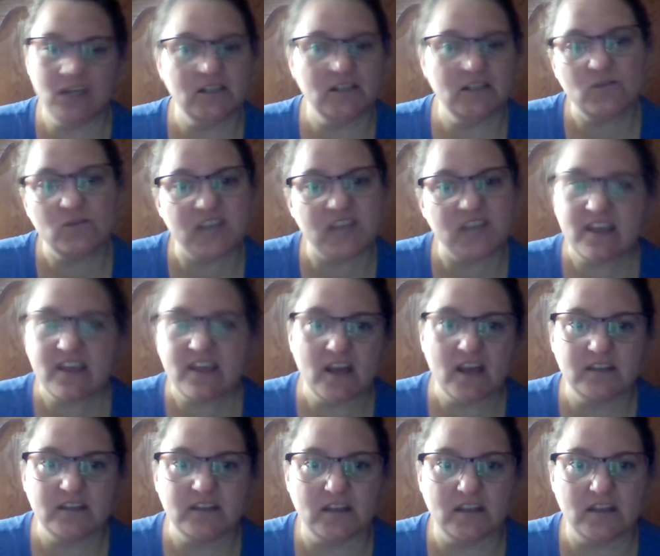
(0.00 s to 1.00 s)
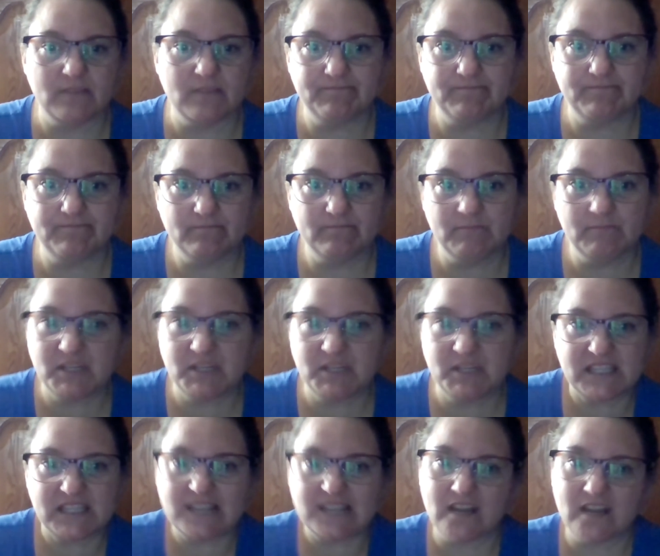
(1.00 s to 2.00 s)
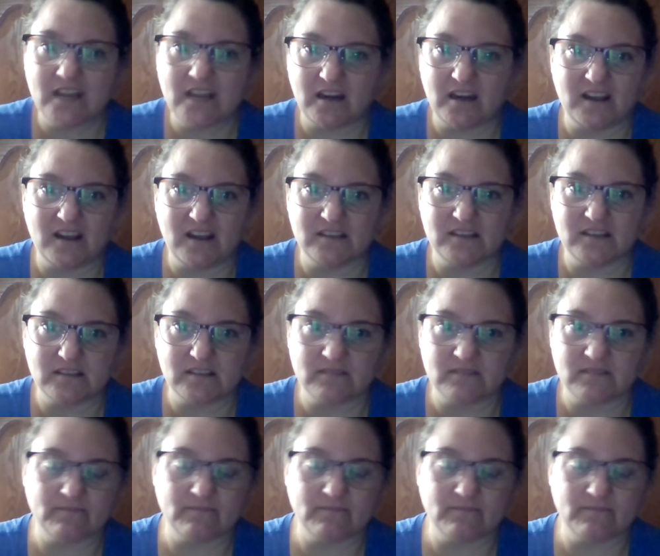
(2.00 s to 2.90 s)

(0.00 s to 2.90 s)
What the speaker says: Don't say that to them, because that's not nice.